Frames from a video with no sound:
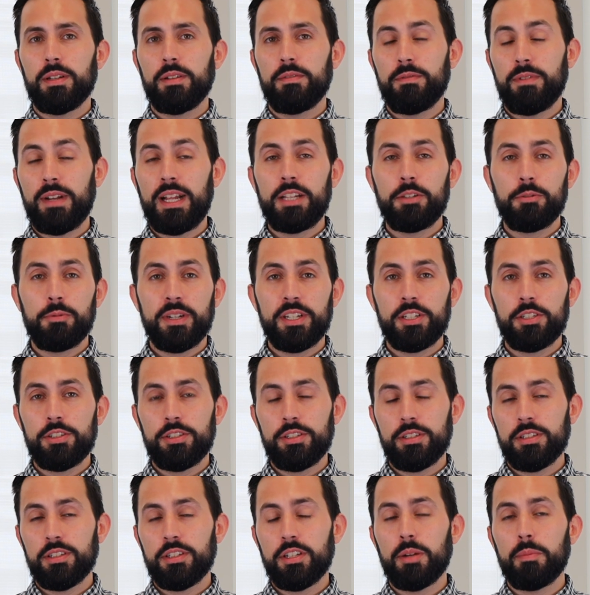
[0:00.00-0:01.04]

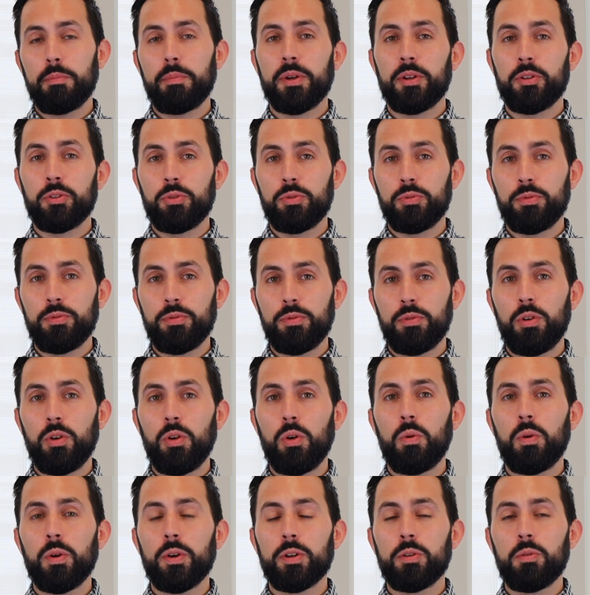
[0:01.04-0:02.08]
valuation compared to
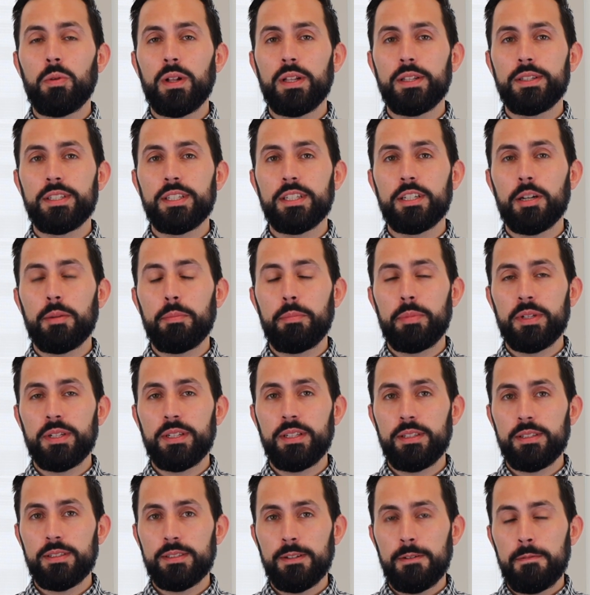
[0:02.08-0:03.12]
lower quality
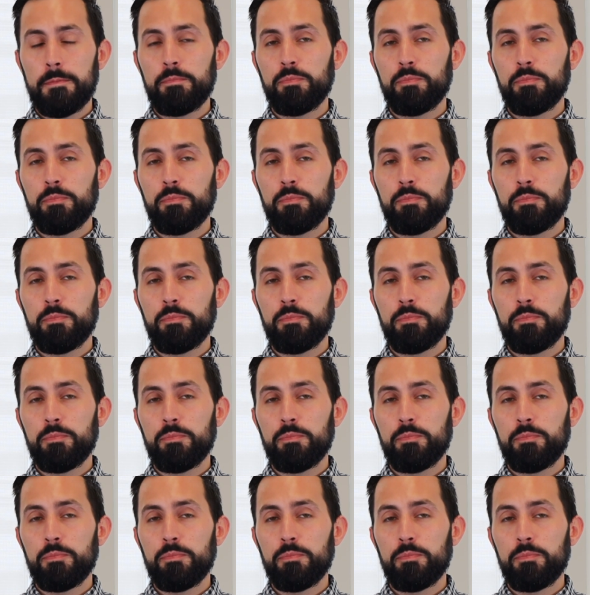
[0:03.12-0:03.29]
companies.